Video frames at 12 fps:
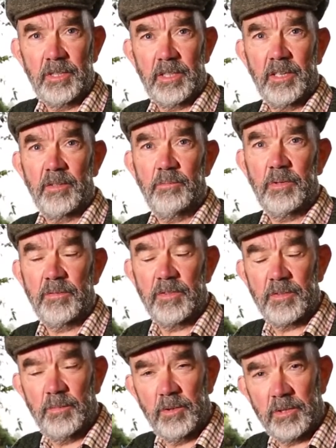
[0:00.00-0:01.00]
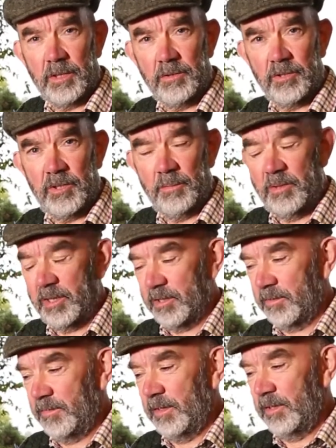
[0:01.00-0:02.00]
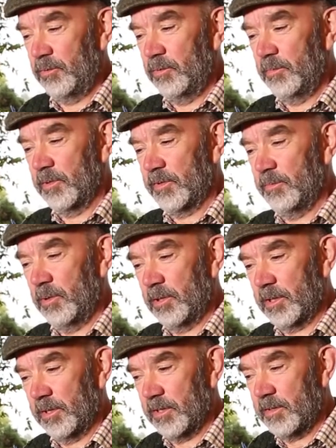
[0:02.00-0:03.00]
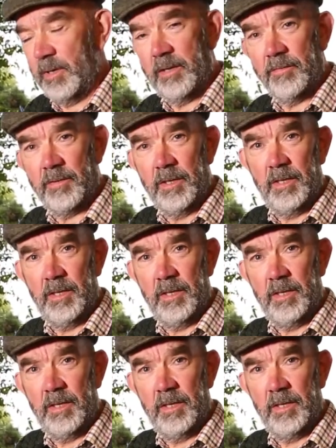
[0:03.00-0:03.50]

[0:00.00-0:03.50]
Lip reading: you'd get a puff of smoke down the chimney that would fill the room with smoke and the smell of